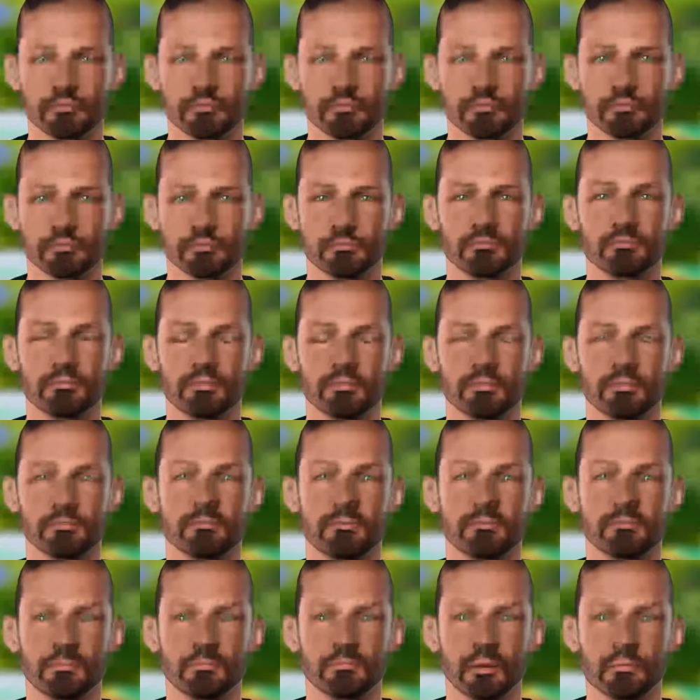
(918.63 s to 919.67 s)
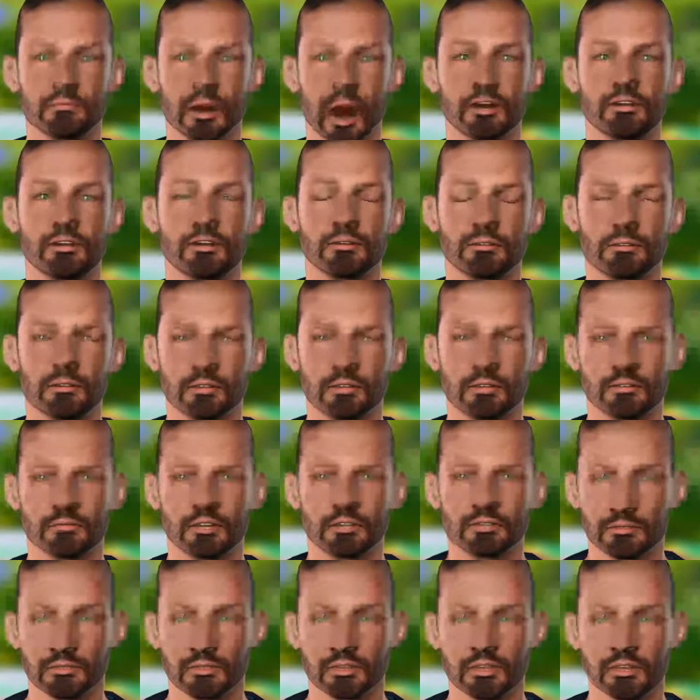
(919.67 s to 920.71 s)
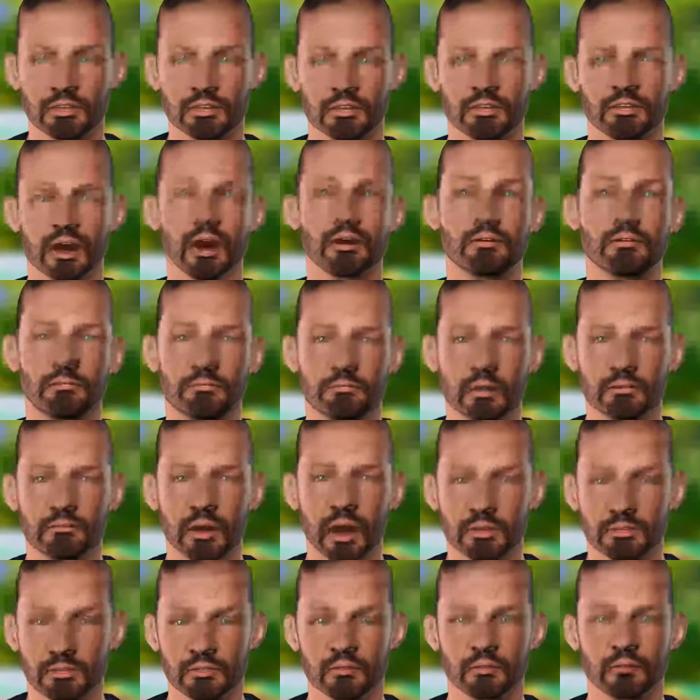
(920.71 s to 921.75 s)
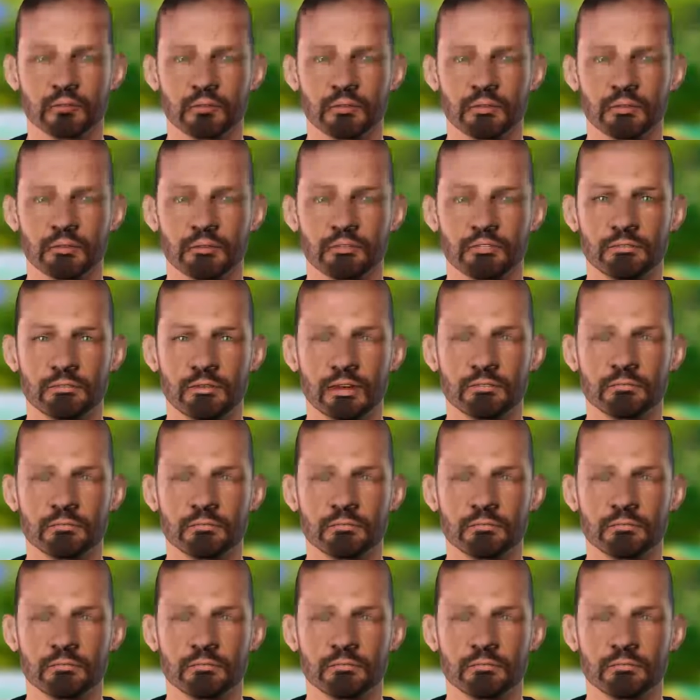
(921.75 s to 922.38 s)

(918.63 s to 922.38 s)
But when you wake up in the morning, you give them back their rightful owners.